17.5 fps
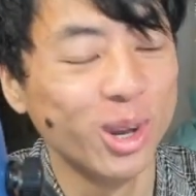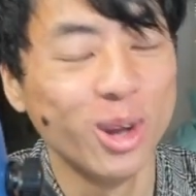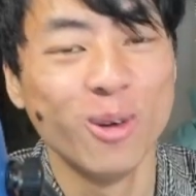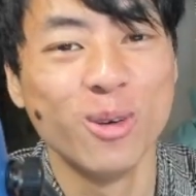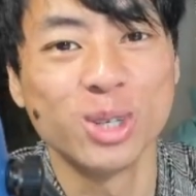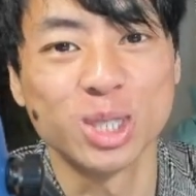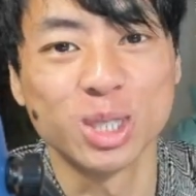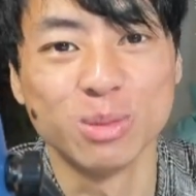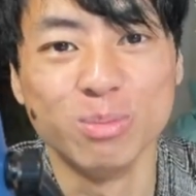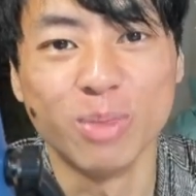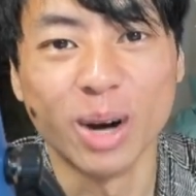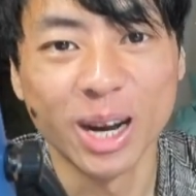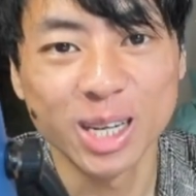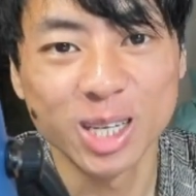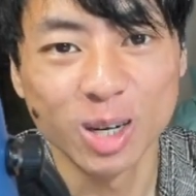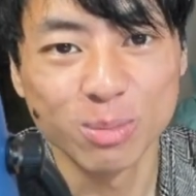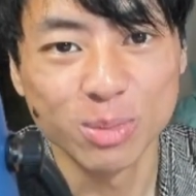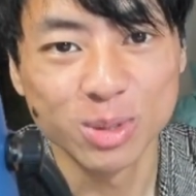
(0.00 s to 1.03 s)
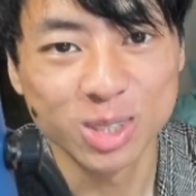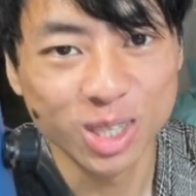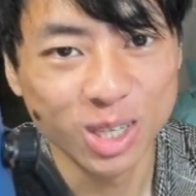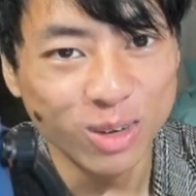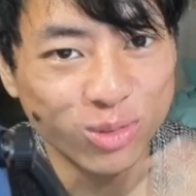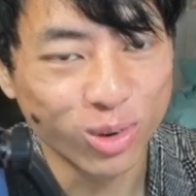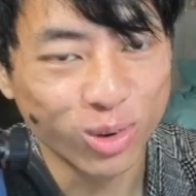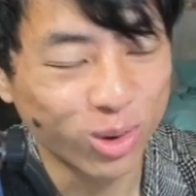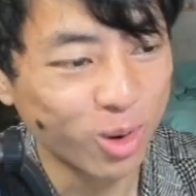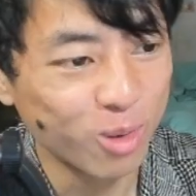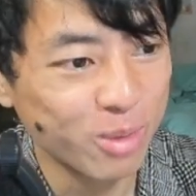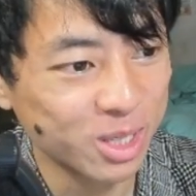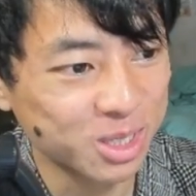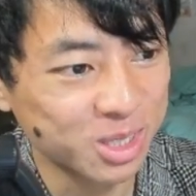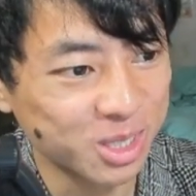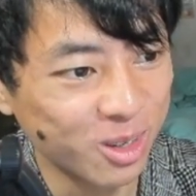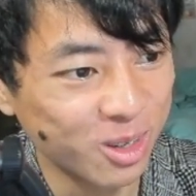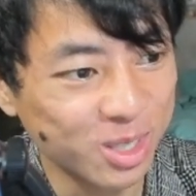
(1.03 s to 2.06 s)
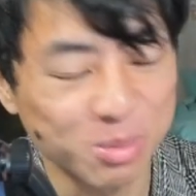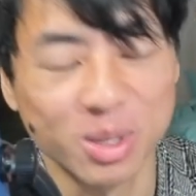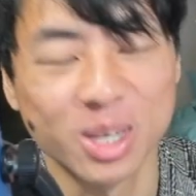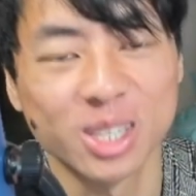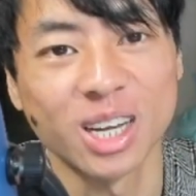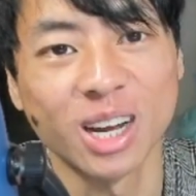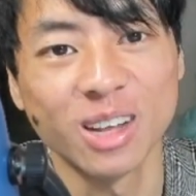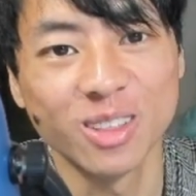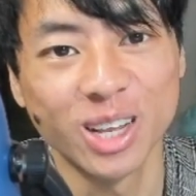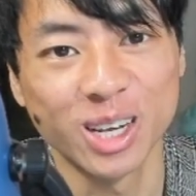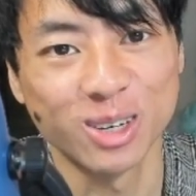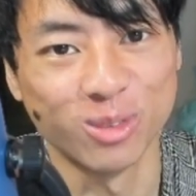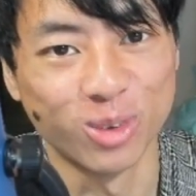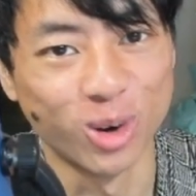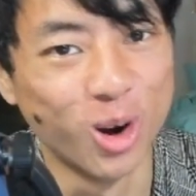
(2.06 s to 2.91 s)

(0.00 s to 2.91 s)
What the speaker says: which is my cup of tea for romance series because I like